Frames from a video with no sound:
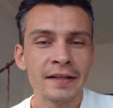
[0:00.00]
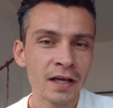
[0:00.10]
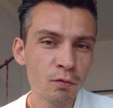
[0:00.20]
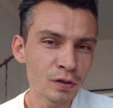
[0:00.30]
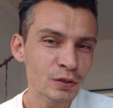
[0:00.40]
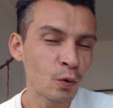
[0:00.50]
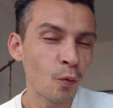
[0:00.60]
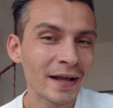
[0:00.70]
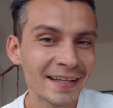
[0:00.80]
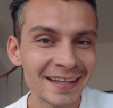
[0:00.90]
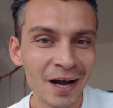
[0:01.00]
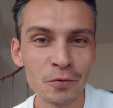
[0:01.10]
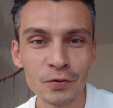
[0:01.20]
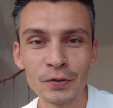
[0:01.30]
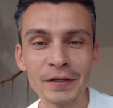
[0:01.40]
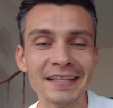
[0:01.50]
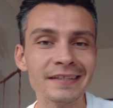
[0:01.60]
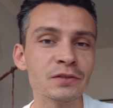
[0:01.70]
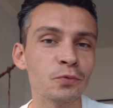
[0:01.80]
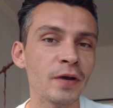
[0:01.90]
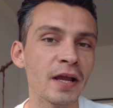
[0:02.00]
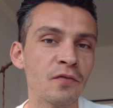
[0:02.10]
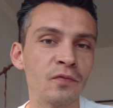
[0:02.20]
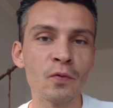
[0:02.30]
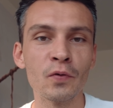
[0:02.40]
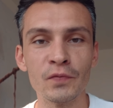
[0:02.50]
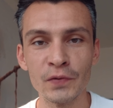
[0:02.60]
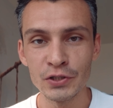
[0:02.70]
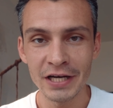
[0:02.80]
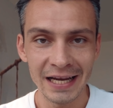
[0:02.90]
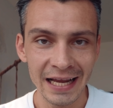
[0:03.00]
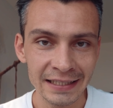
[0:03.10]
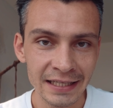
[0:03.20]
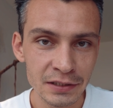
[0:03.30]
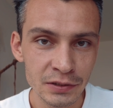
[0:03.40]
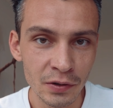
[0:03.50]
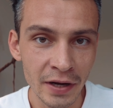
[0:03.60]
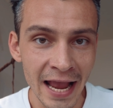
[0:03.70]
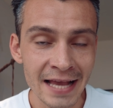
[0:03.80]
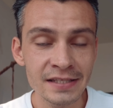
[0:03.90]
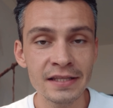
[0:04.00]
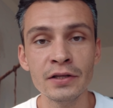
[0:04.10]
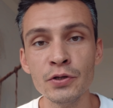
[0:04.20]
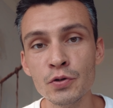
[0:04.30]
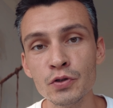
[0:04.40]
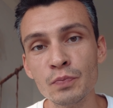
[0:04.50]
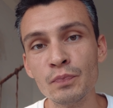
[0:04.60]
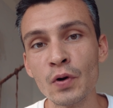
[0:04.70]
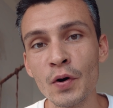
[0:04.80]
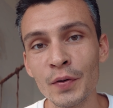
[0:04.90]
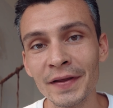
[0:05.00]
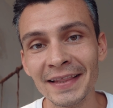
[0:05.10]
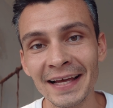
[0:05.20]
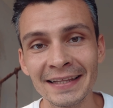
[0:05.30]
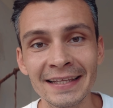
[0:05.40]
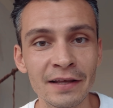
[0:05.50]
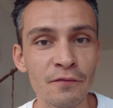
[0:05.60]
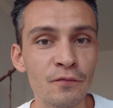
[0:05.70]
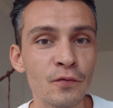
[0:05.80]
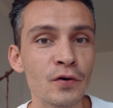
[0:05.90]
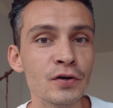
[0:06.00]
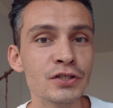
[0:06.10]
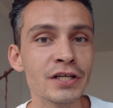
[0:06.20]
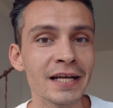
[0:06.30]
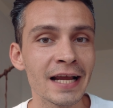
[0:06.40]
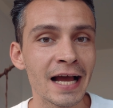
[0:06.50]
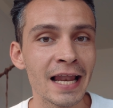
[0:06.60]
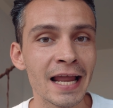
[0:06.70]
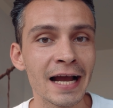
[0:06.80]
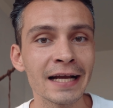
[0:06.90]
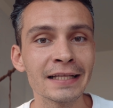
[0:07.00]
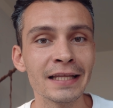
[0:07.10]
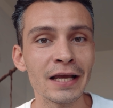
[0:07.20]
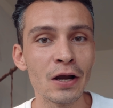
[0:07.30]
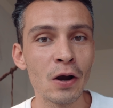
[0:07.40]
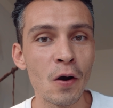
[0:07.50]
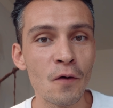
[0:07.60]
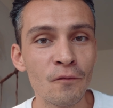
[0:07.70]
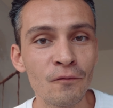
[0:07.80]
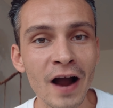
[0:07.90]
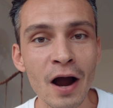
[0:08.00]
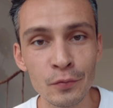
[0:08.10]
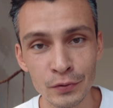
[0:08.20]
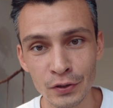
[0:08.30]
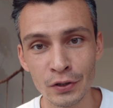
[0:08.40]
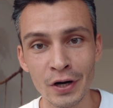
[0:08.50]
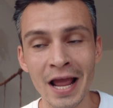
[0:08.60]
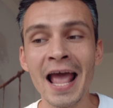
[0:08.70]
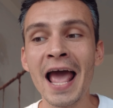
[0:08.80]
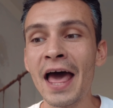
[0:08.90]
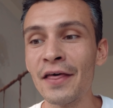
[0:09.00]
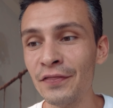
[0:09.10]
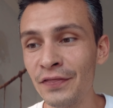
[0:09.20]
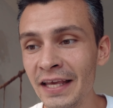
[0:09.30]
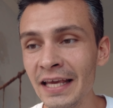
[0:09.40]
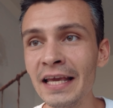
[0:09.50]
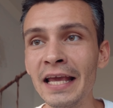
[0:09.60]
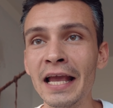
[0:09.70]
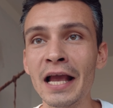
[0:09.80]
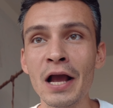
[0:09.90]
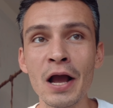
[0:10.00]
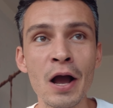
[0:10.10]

there was quite a downturn this week for Virgin Galactic stock as the news broke that Virgin Galactic founder, the